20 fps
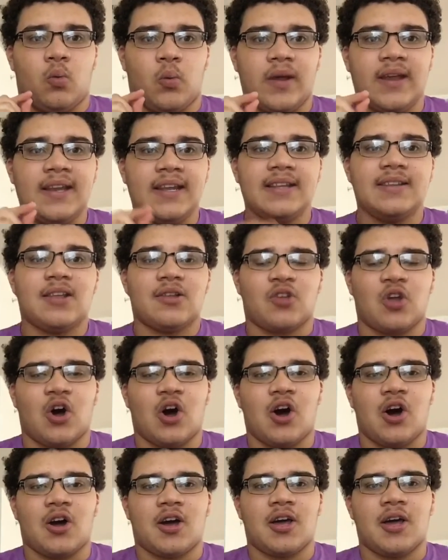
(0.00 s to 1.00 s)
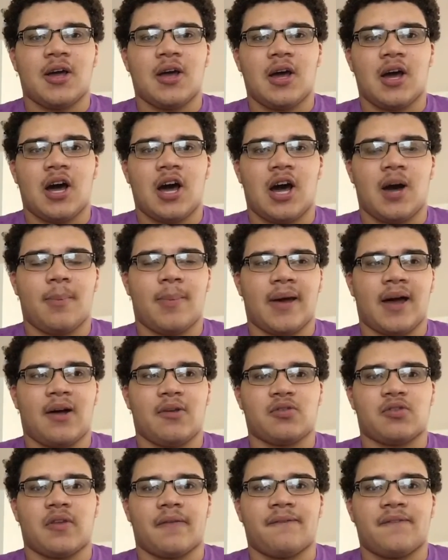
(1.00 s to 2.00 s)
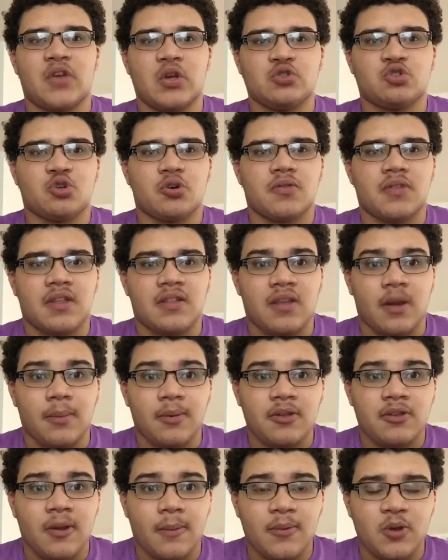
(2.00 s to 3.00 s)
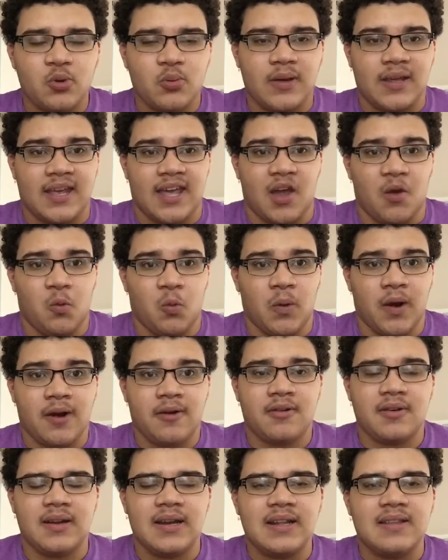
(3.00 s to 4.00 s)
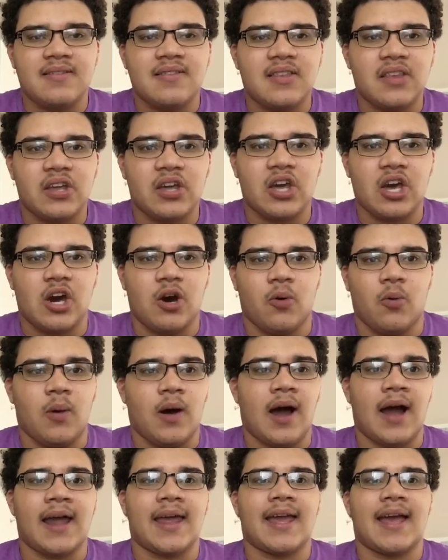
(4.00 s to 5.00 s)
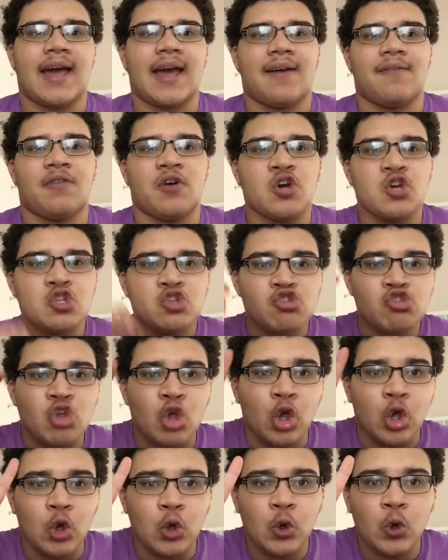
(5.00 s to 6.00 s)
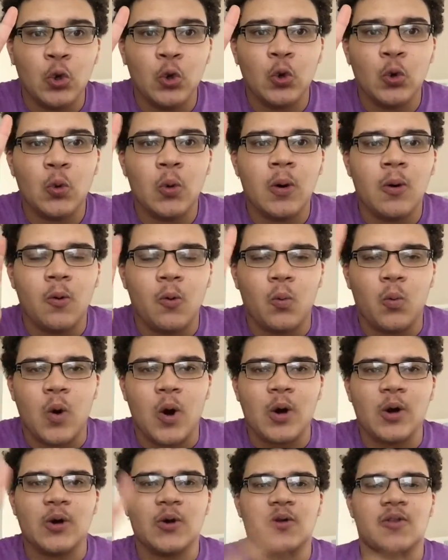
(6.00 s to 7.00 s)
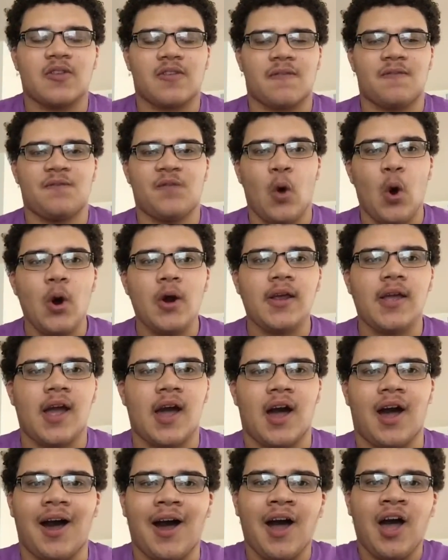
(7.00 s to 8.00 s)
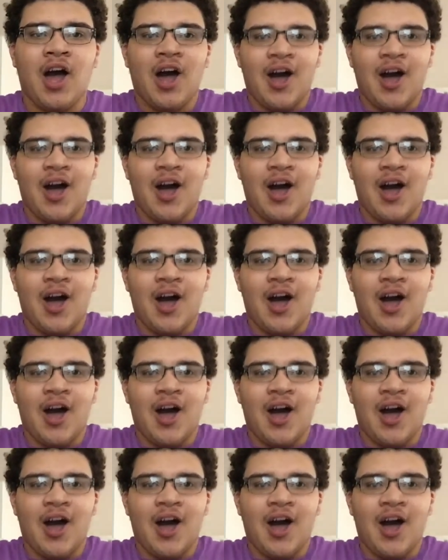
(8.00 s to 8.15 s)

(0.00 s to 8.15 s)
We need to talk about the future of the WWE and where it needs to go. I have two words for ya.